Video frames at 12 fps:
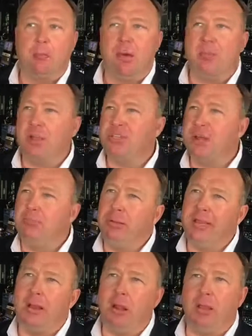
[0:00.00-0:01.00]
But I'm also not a
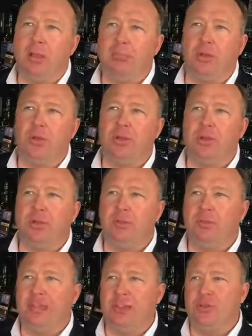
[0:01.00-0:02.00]
bleeding heart liberal who can
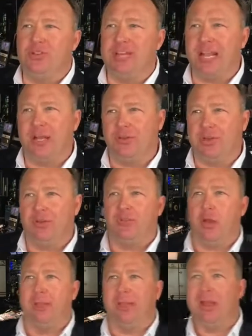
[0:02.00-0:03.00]
use that guilt to
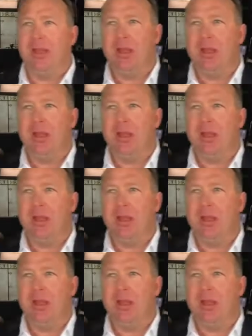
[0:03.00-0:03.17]
control me.